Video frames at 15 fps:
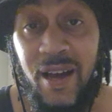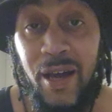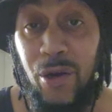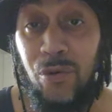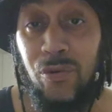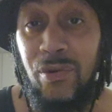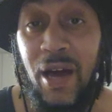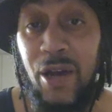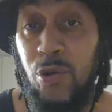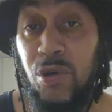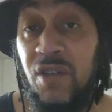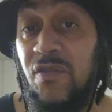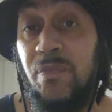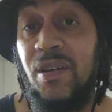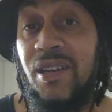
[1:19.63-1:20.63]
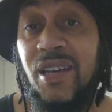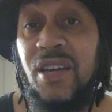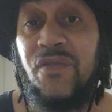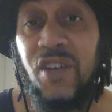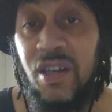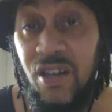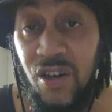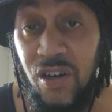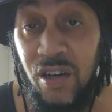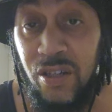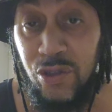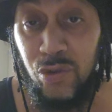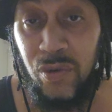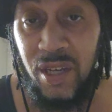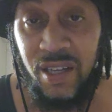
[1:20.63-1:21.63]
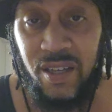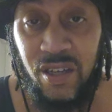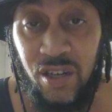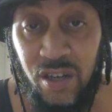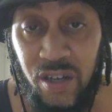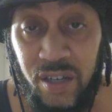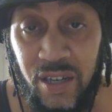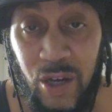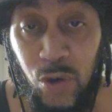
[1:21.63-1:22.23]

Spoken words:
I don't even believe in God to hate God.